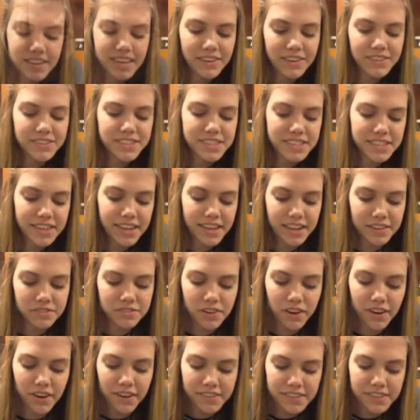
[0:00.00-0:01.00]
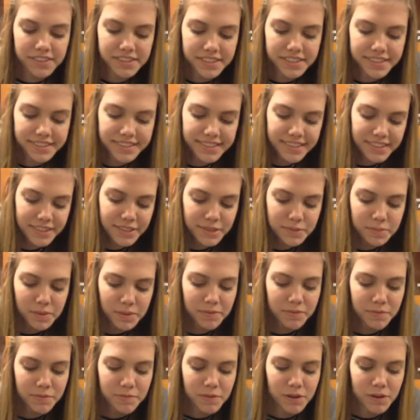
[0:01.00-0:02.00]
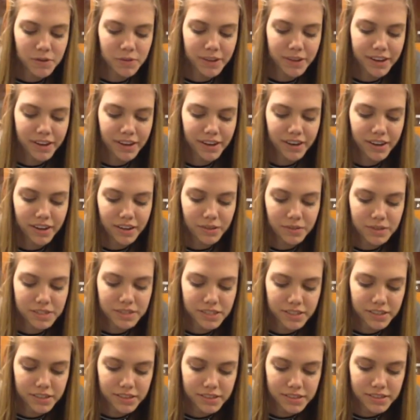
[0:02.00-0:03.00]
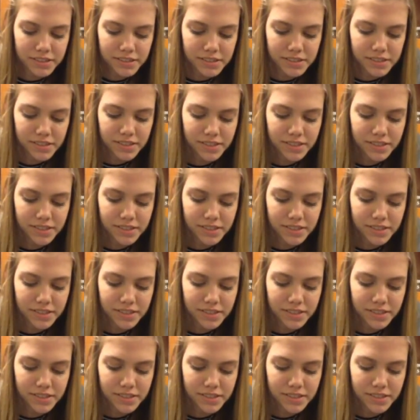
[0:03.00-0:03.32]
now we do not have all the details, but from what we heard, we took this.